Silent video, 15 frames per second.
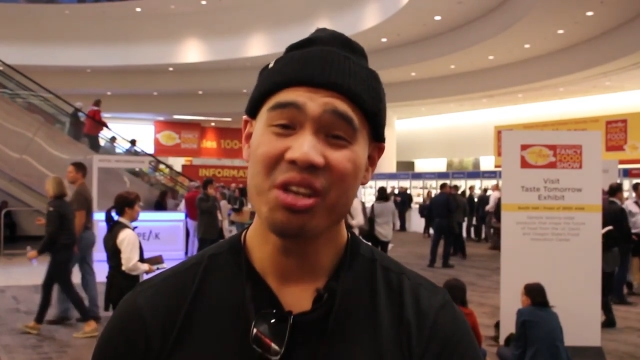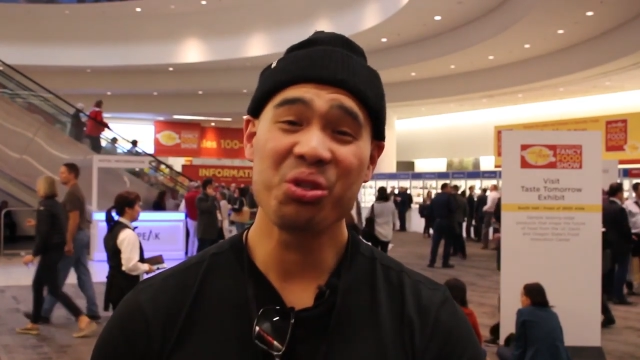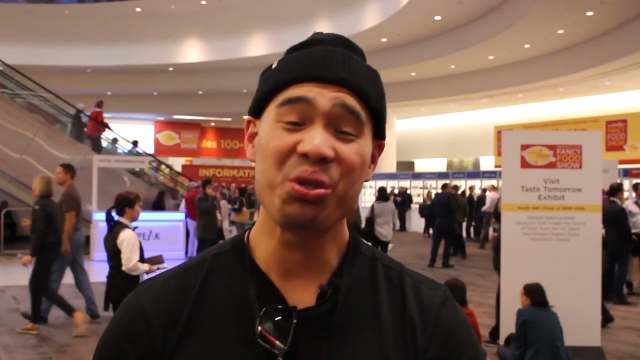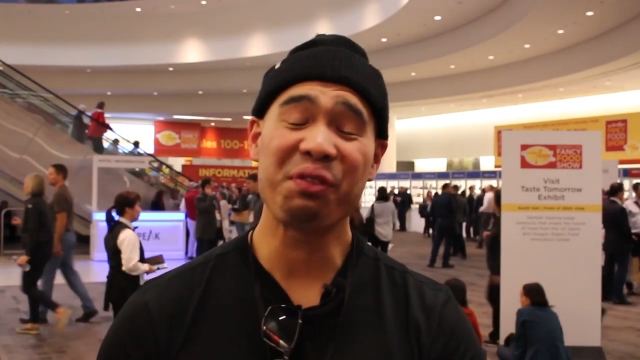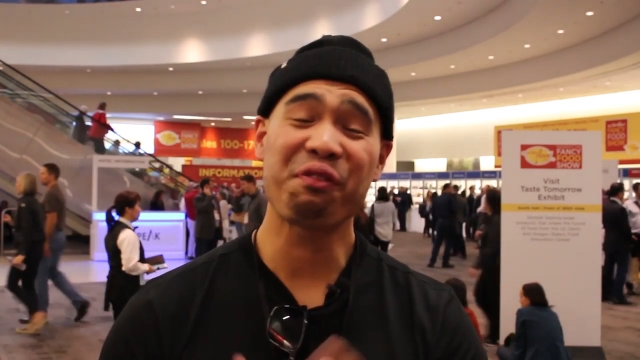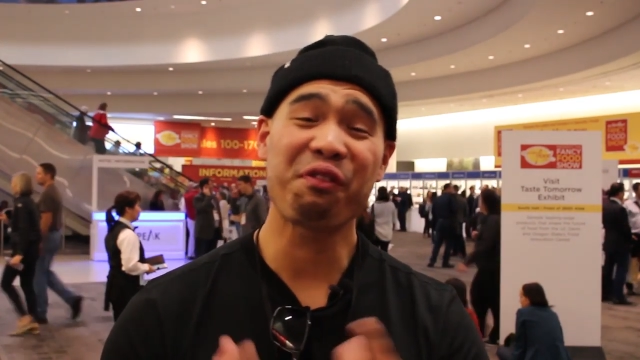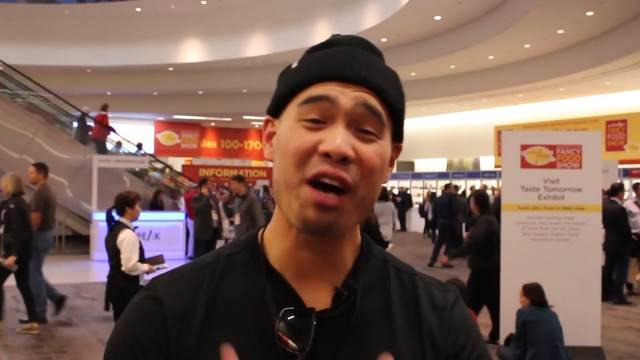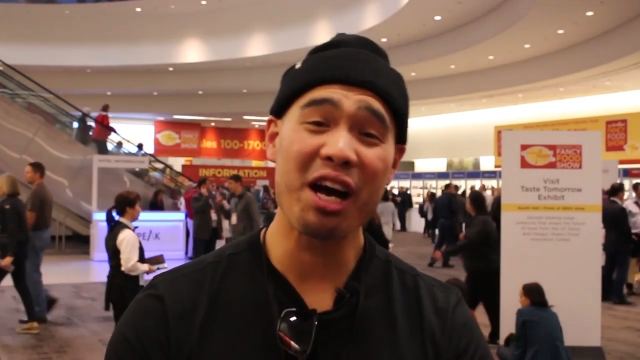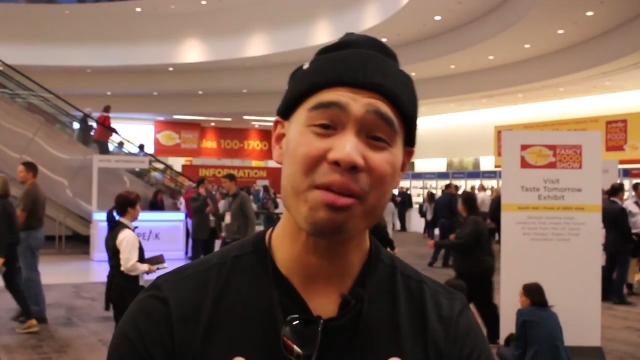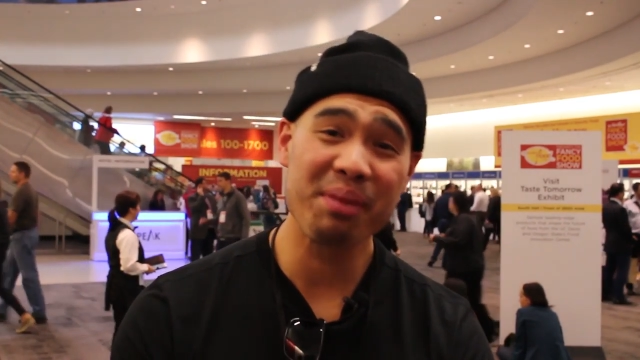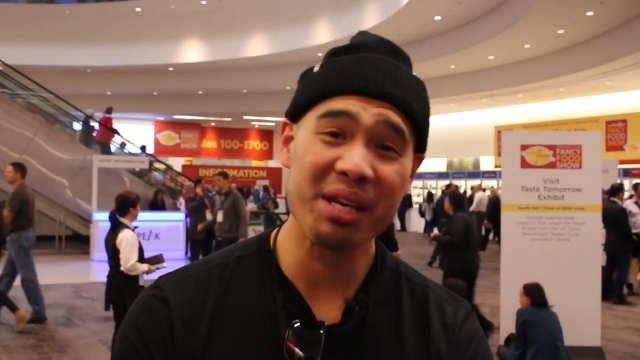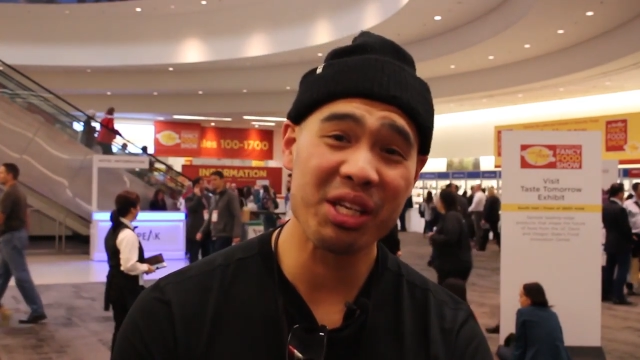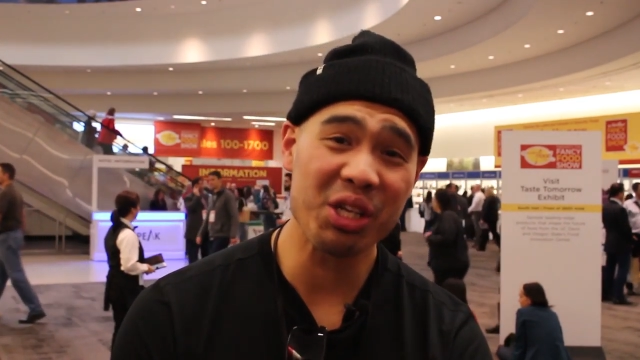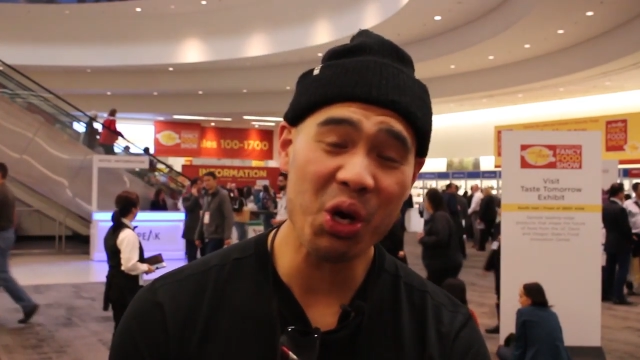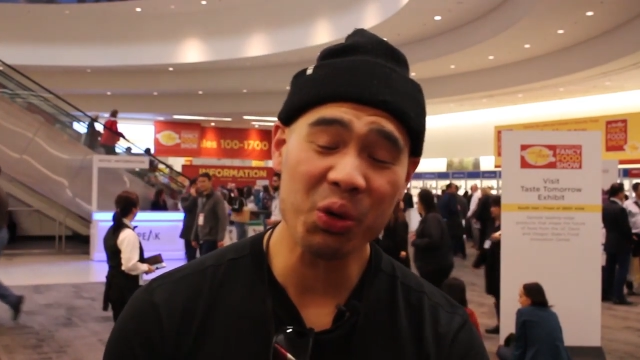You can find
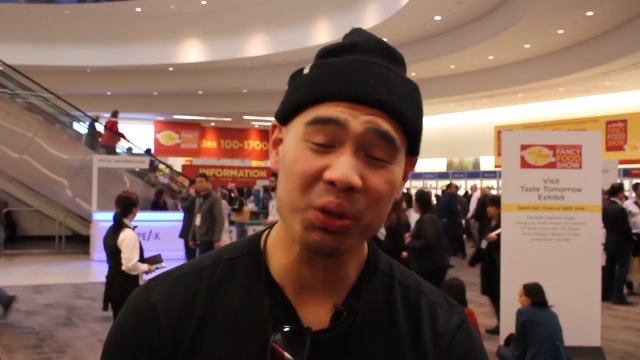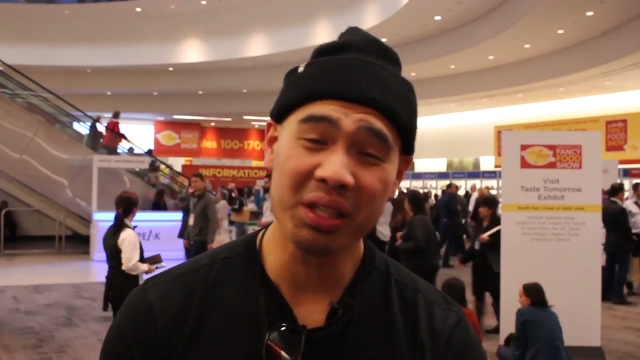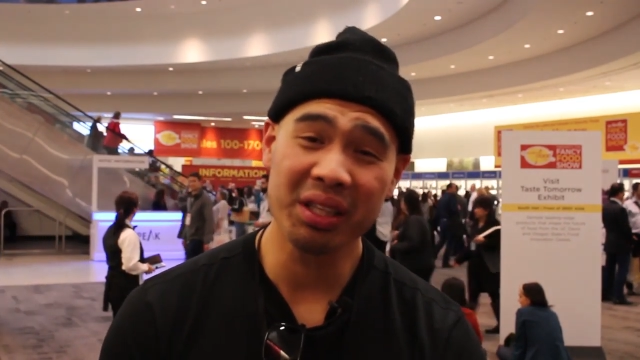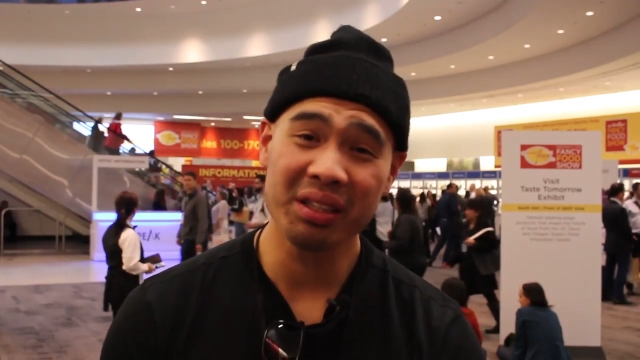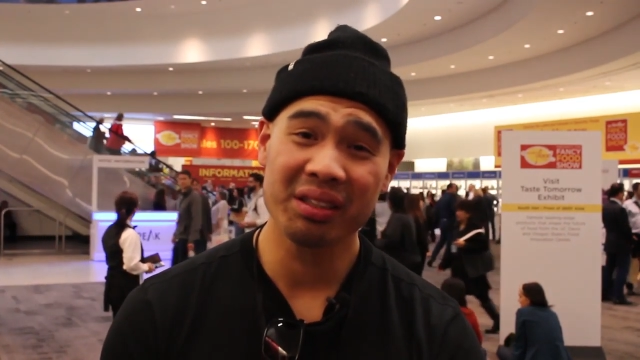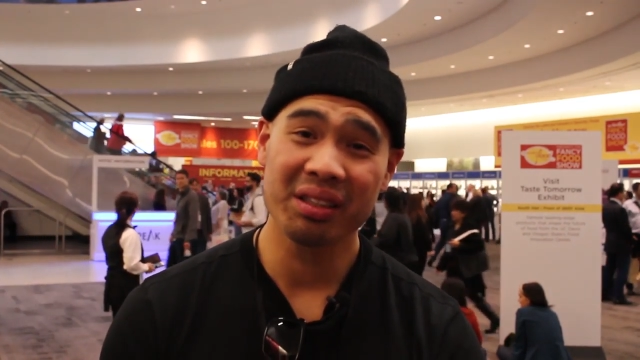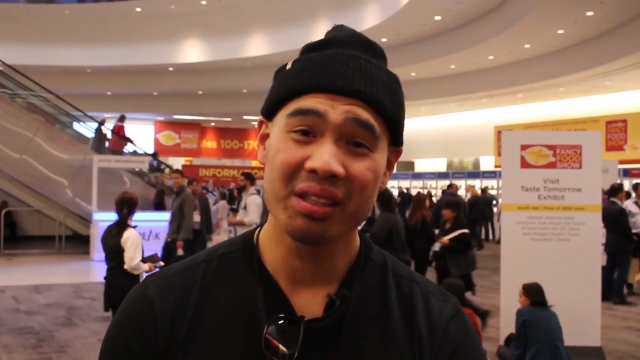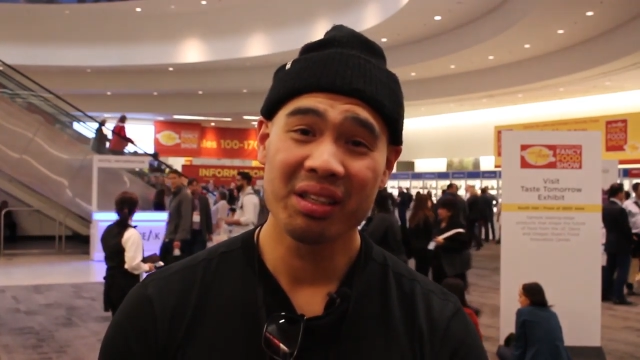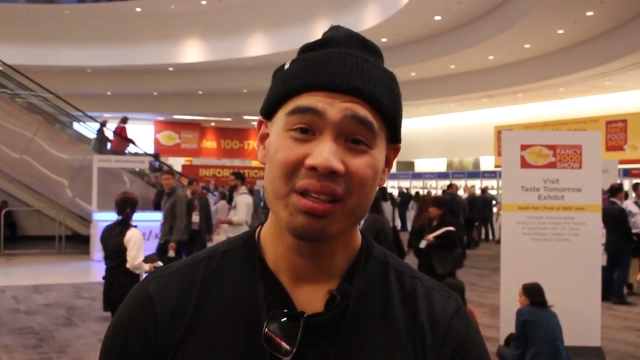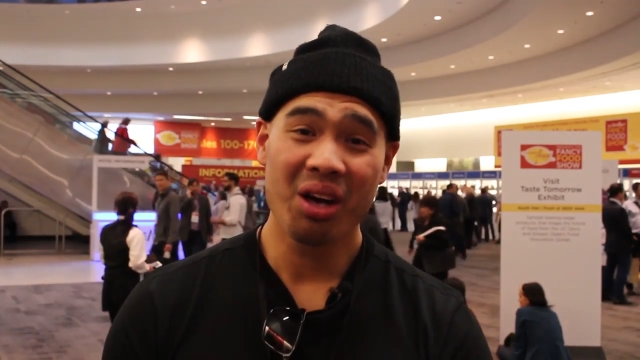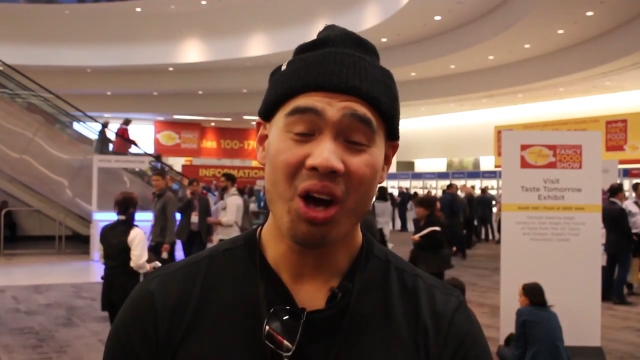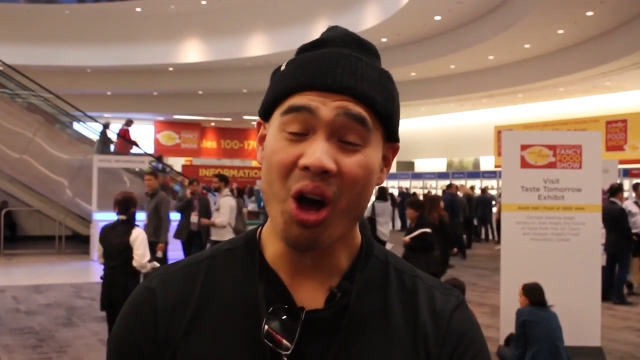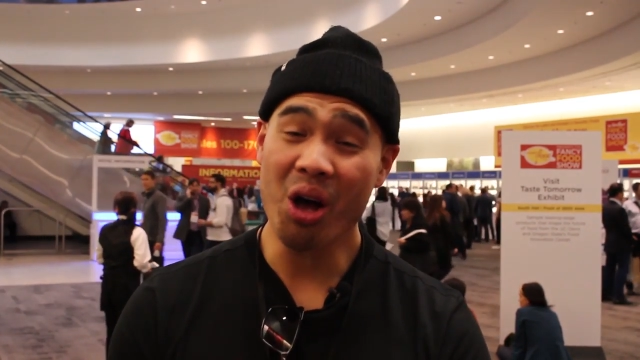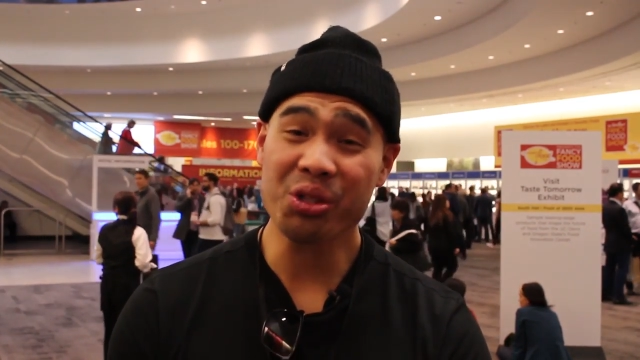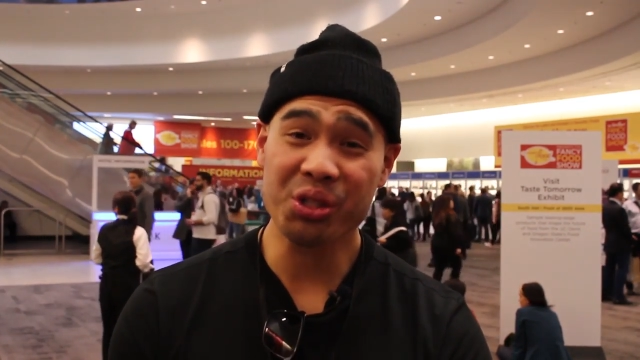me in Oakland.
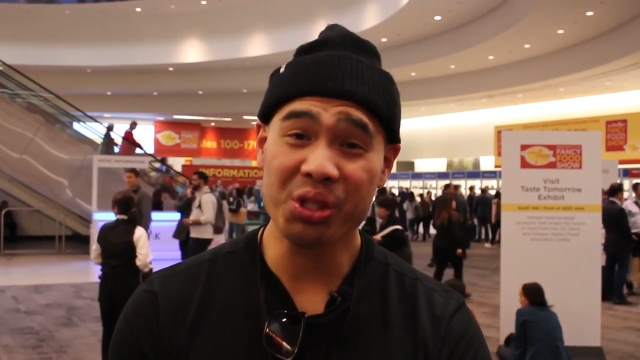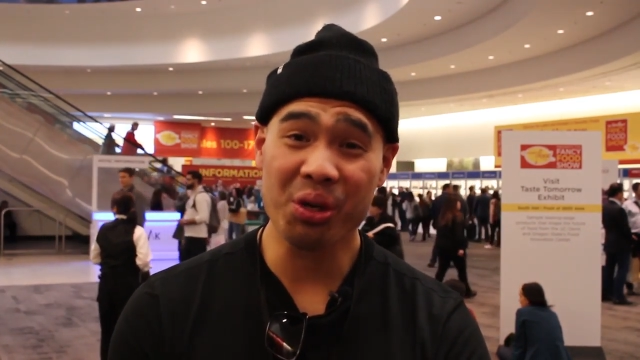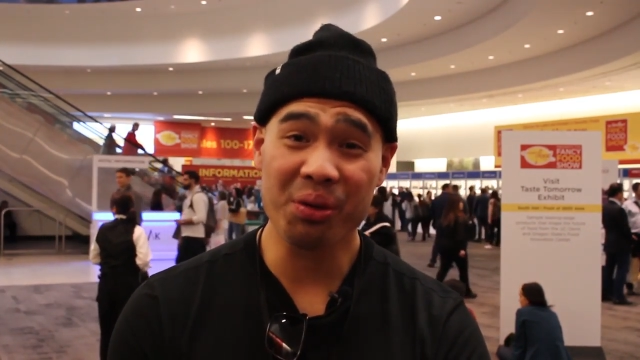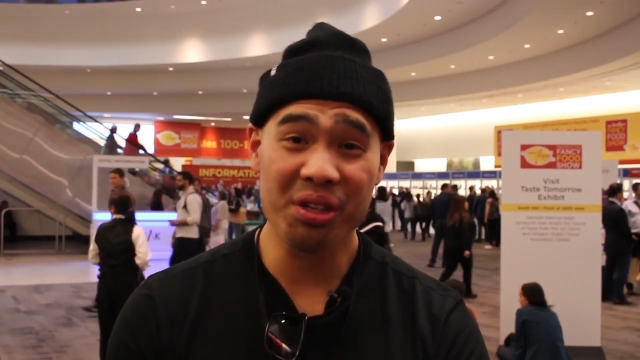Also,